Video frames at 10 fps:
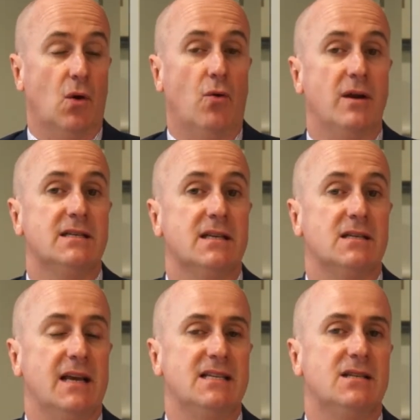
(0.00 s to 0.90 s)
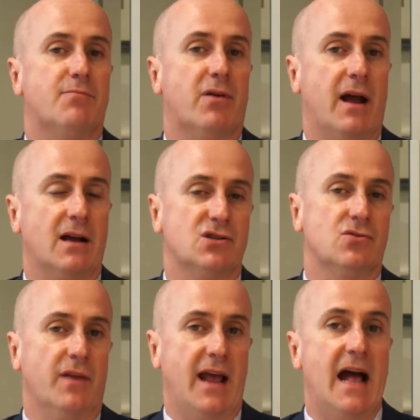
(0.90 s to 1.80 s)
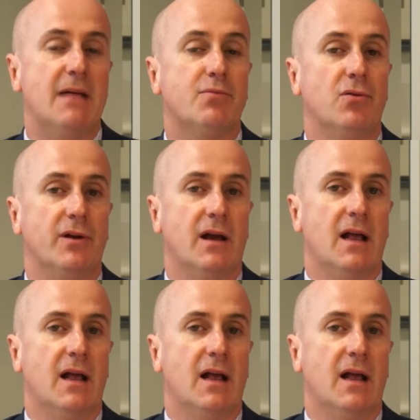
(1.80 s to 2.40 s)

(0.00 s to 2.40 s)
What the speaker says: Or is the production or the output